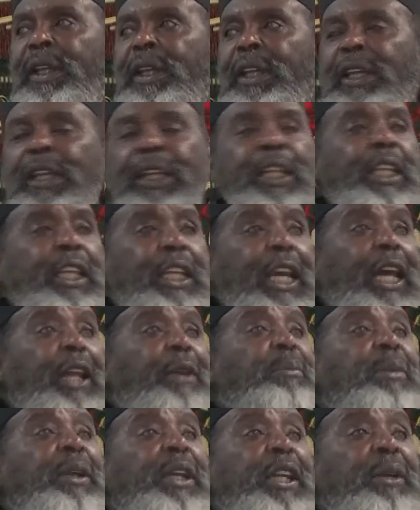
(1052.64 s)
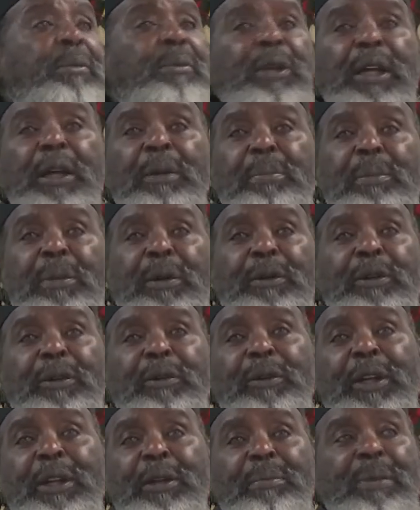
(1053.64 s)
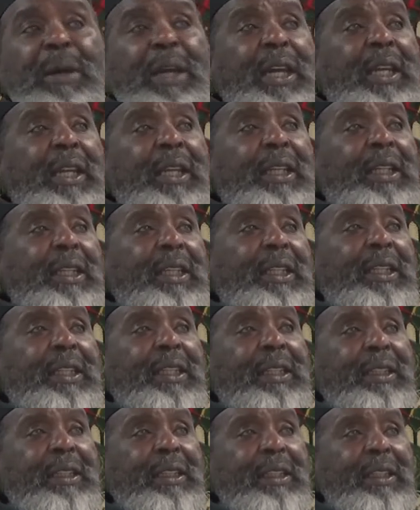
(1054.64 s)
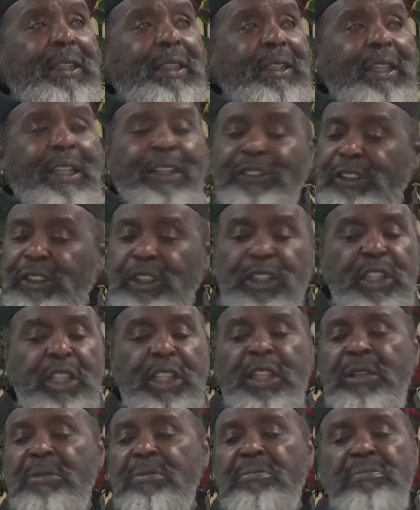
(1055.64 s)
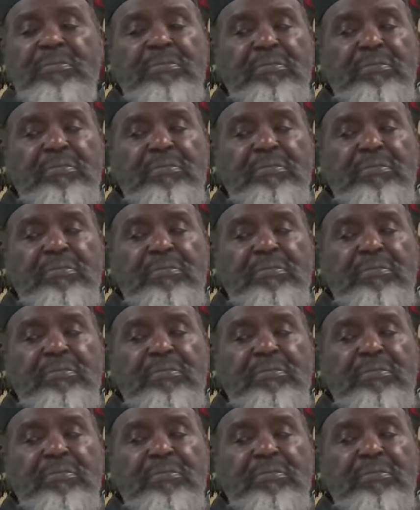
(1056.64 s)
And he got beamed up on the way back. Yes, he did.